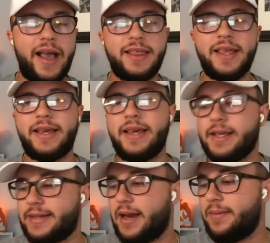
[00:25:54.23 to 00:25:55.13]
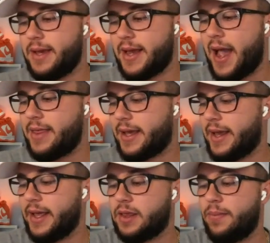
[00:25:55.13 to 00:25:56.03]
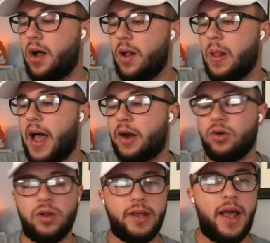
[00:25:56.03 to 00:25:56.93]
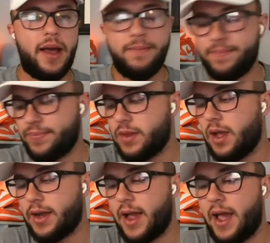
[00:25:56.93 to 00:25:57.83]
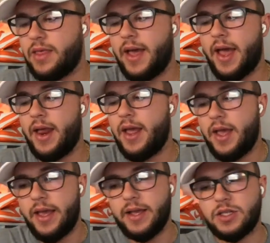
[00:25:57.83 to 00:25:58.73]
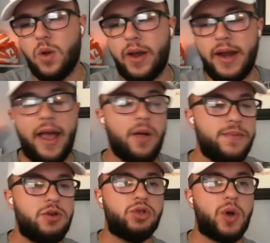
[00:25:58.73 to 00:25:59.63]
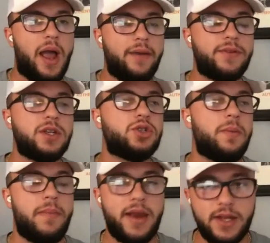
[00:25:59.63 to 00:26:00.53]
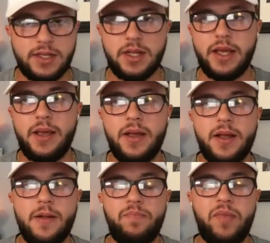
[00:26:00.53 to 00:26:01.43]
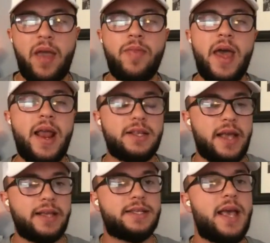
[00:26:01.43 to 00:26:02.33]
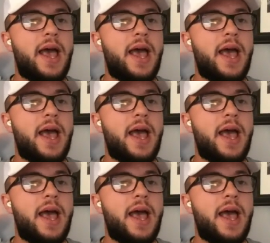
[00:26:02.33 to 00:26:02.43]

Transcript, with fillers: I think he is going to be a guy that can get the ball a lot early on, a guy that is going to help you drive tremendously. And then, as I